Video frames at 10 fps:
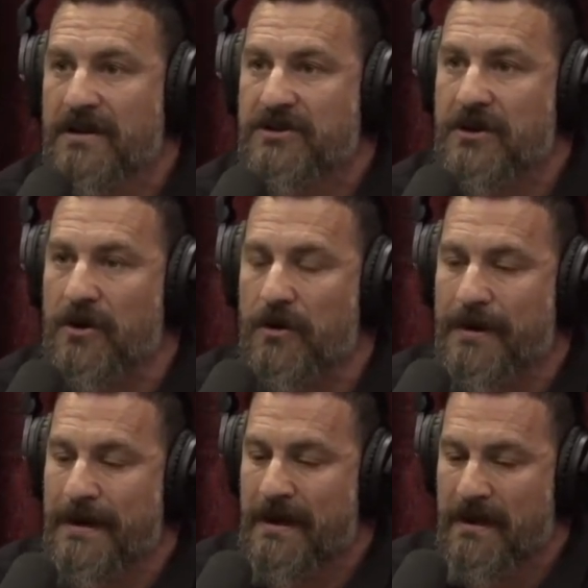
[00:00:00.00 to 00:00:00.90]
So,
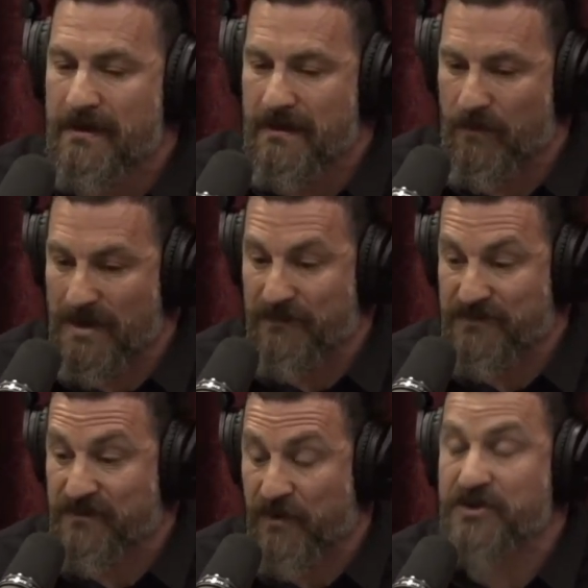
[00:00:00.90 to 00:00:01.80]

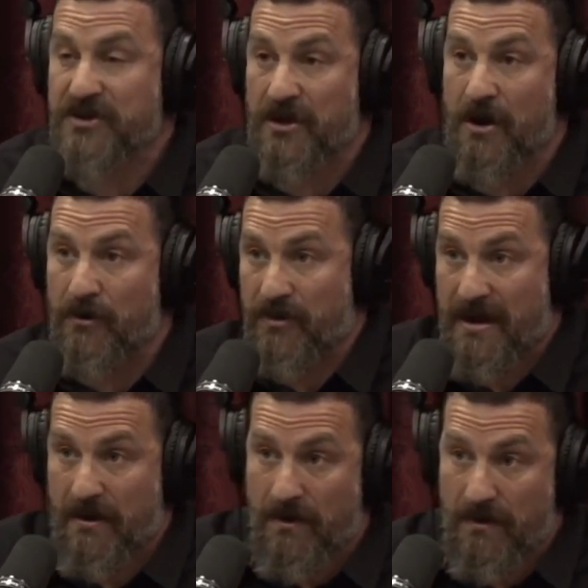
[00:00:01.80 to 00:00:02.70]
what's first to go
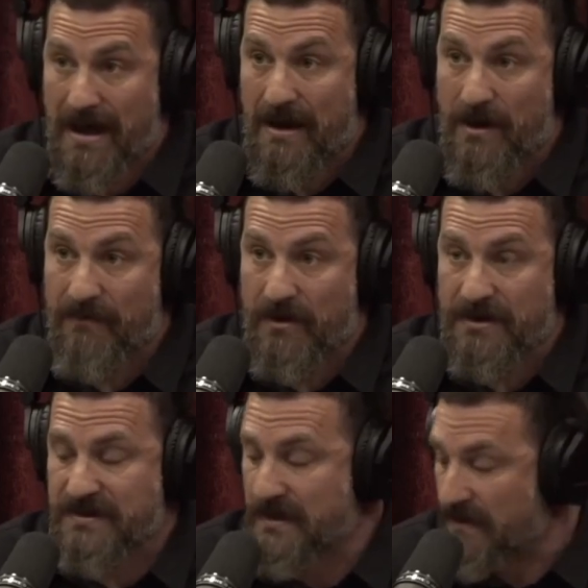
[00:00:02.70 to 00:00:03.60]
there, however,
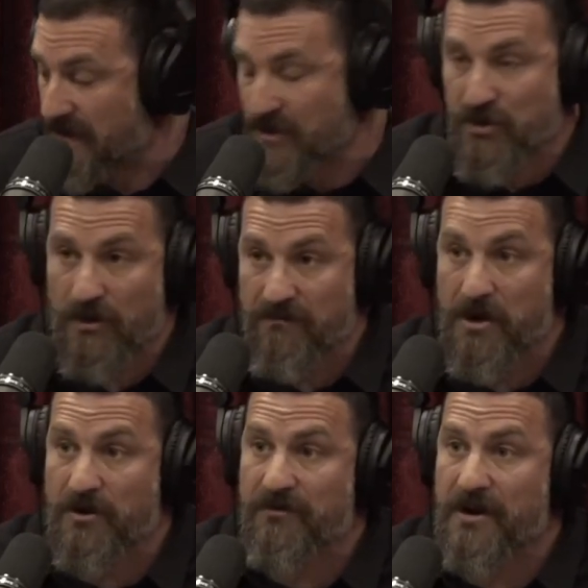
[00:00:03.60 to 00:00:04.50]
is the the control of
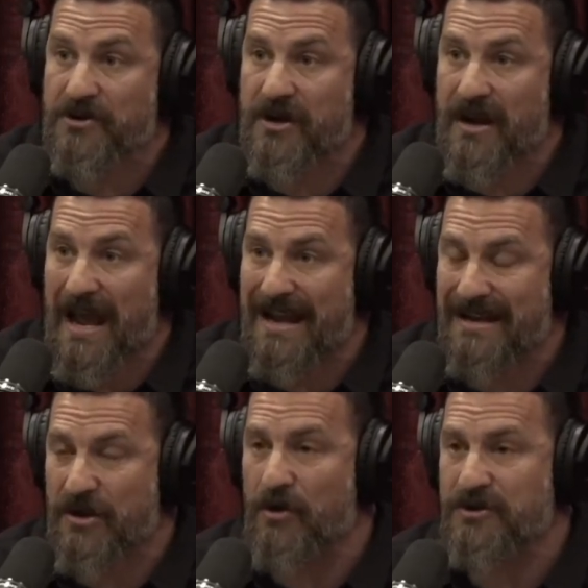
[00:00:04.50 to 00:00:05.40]
motor function, and
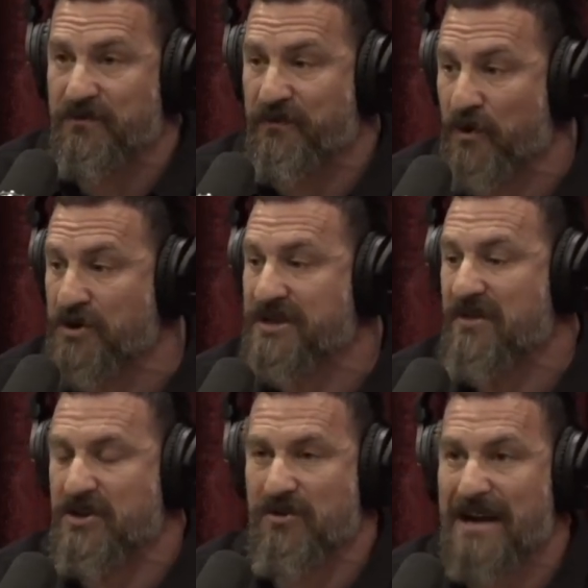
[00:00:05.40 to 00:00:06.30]
it goes first
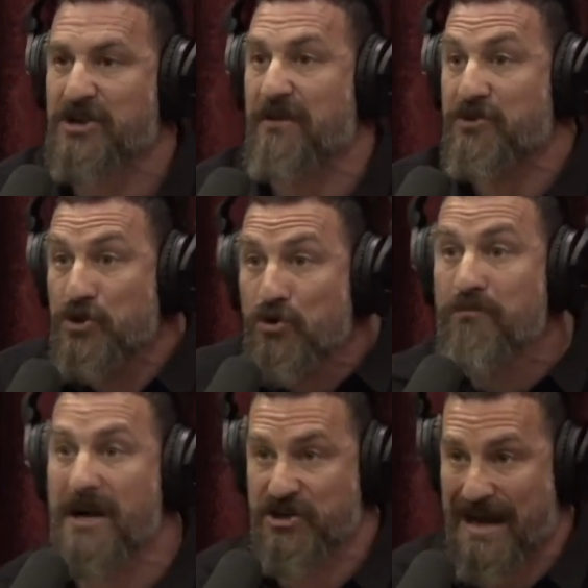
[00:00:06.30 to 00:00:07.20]
in the direction of too
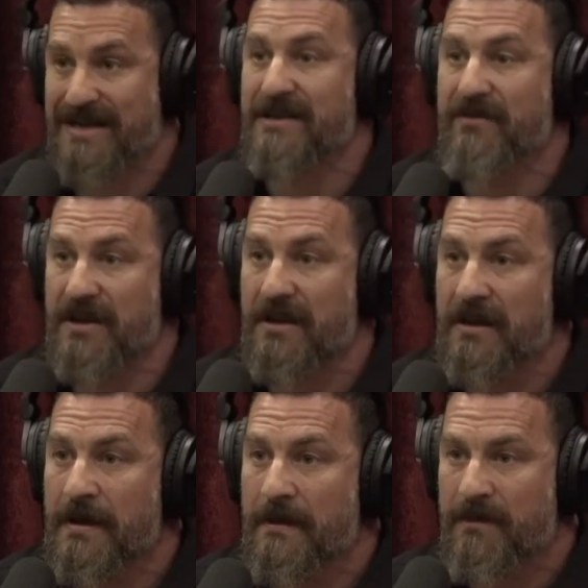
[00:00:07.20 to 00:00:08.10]
much activity
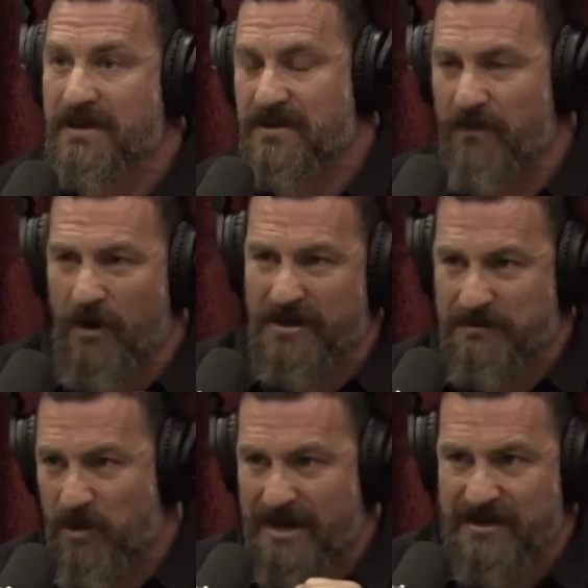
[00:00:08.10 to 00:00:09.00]
because of all
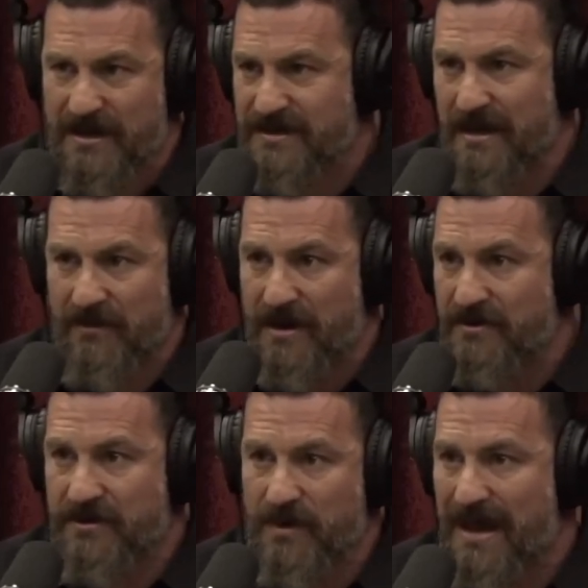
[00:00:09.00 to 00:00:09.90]
these brakes and
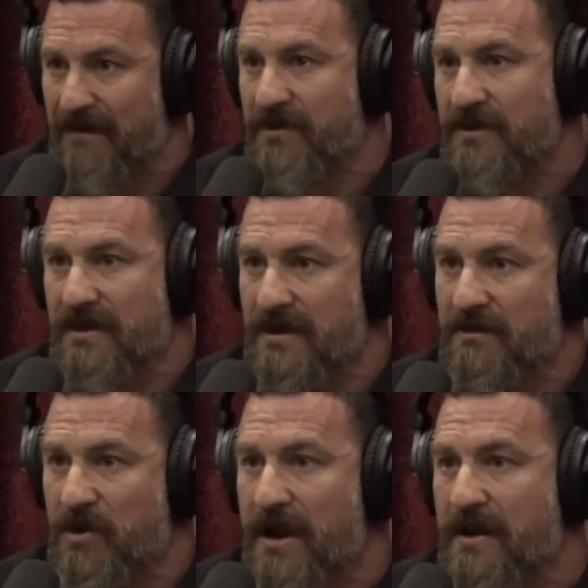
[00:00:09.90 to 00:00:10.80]
accelerators that we have in the, in
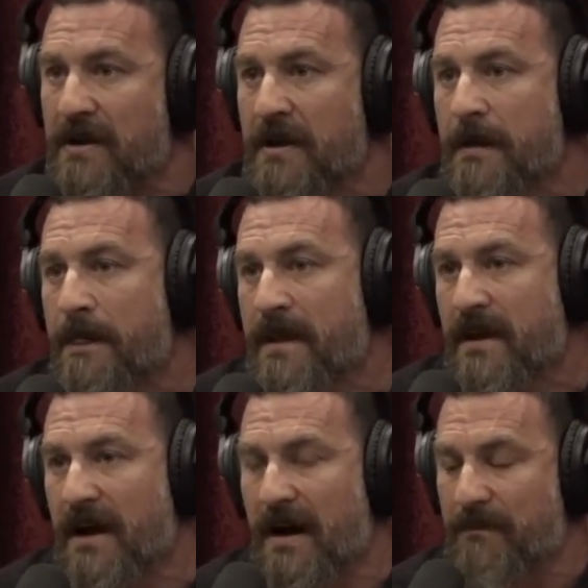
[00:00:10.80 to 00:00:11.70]
the brain.
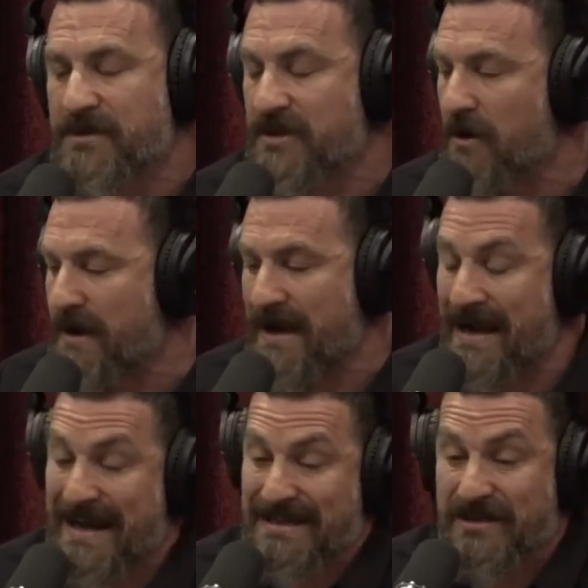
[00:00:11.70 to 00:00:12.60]
Um, so, in
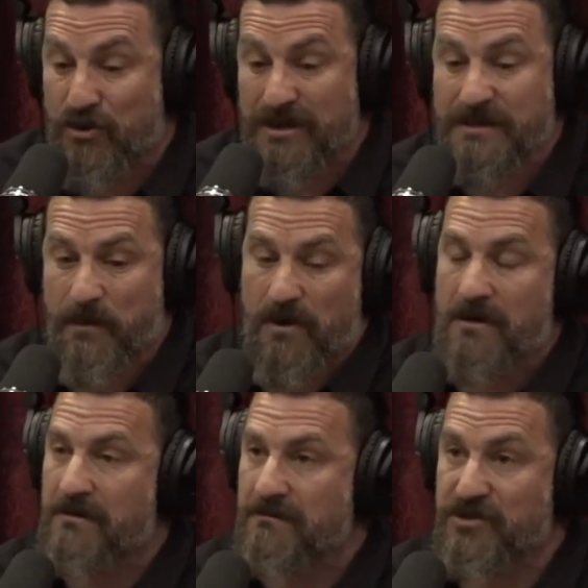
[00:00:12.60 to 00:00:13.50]
any case,
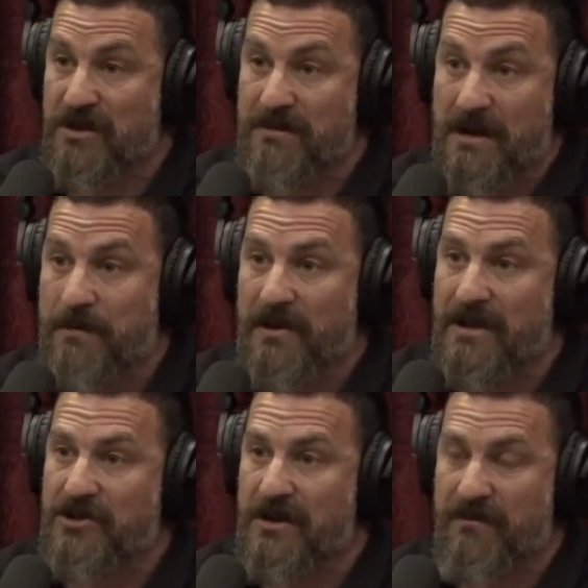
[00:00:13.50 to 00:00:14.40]
CRISPR gene
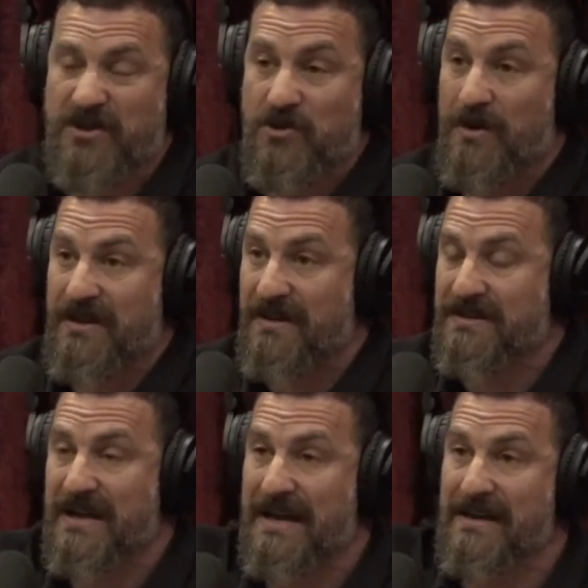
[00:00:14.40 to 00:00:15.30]
manipulation of the sort that
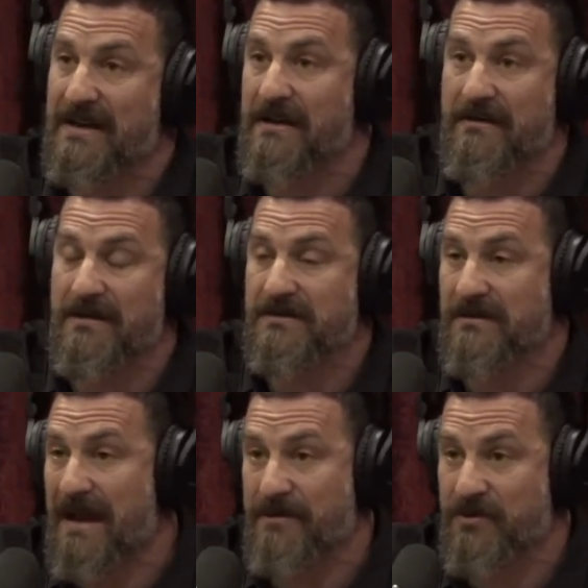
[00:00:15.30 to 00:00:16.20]
this guy did in
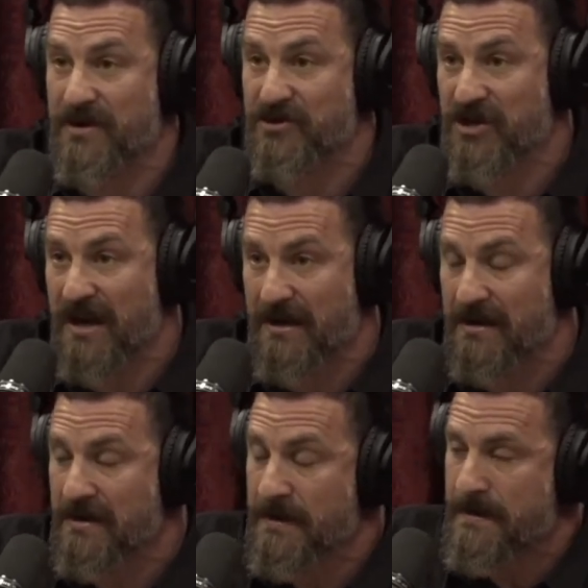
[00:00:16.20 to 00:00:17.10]
this laboratory in
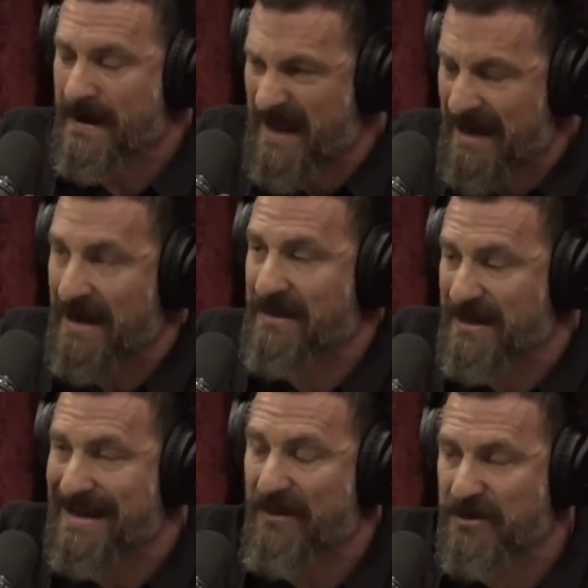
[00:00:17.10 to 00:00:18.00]
China. Again, I
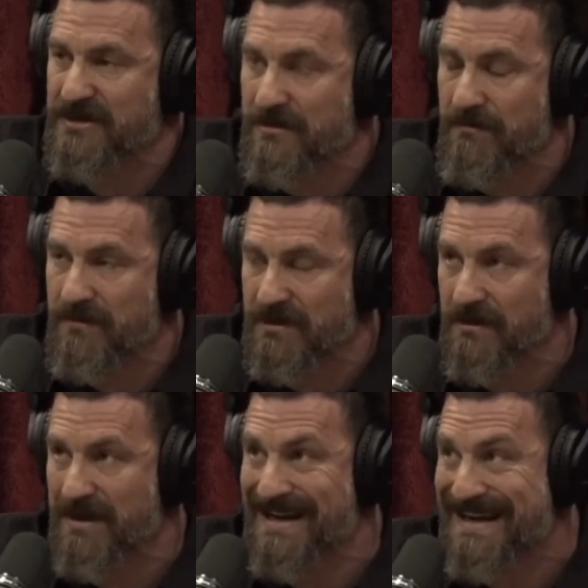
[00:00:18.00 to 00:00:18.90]
think an ethics com-
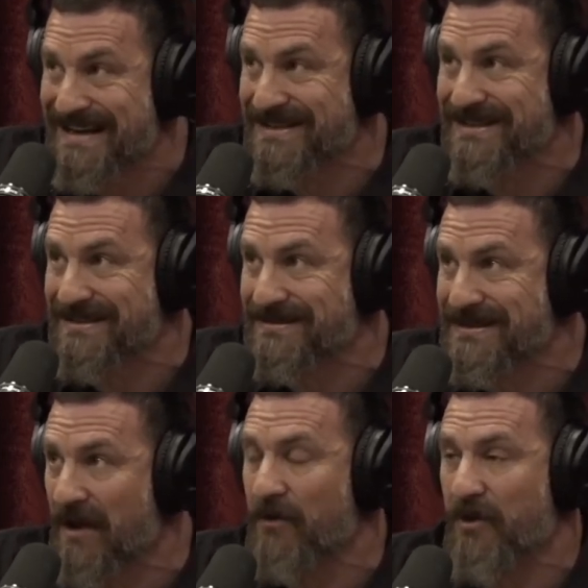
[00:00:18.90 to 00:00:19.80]
committee needs to
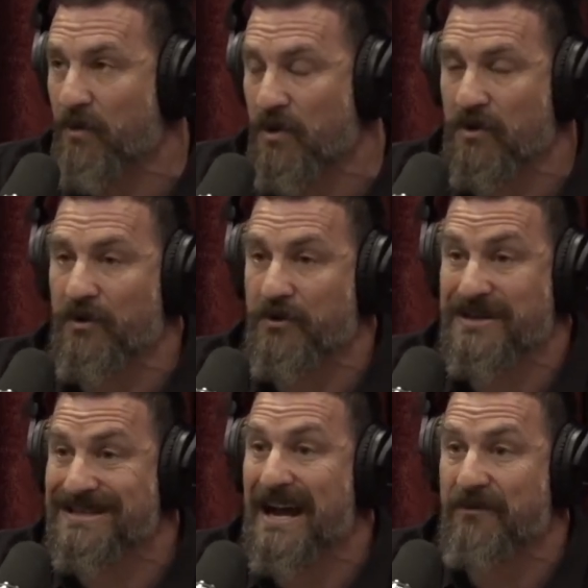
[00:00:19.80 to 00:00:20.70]
tell the world or
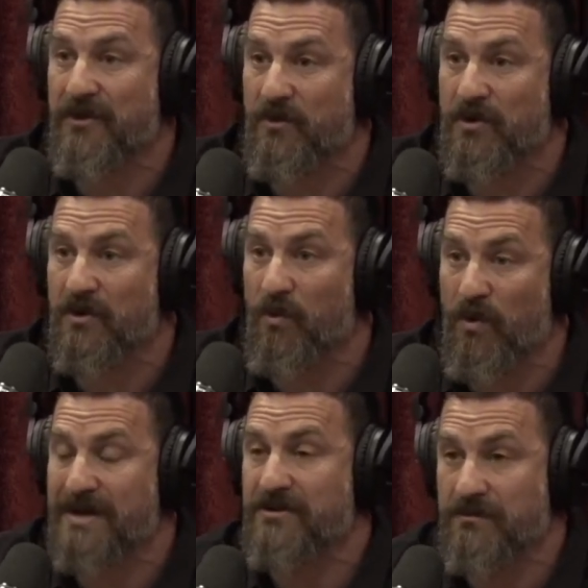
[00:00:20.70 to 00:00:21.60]
decide for the world
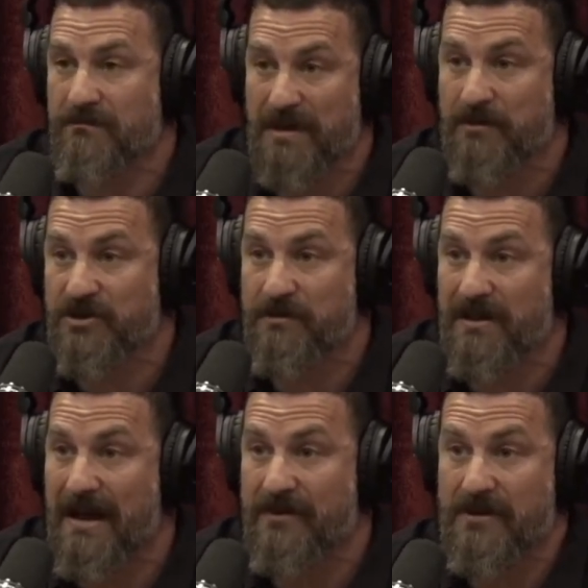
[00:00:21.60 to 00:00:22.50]
what people should be
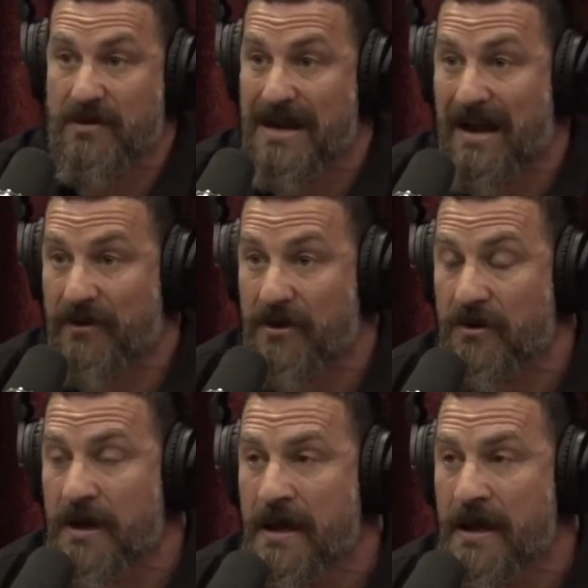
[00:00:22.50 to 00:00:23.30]
allowed to do and not do.